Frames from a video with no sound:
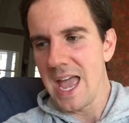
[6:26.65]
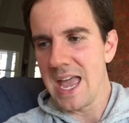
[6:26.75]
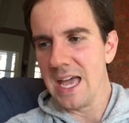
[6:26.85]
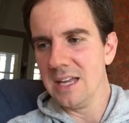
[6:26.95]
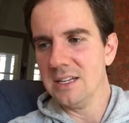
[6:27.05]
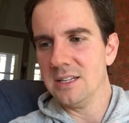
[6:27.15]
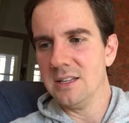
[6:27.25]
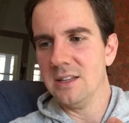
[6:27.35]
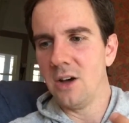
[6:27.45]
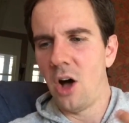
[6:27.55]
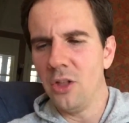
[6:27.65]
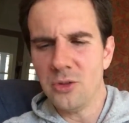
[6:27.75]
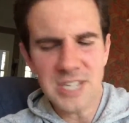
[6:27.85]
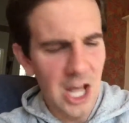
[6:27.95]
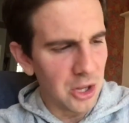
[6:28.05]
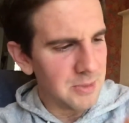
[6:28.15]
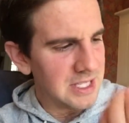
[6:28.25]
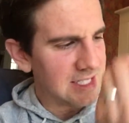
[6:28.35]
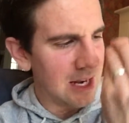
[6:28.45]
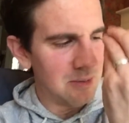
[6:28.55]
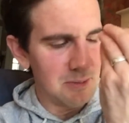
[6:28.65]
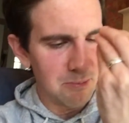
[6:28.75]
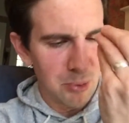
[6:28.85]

And all those elements that have been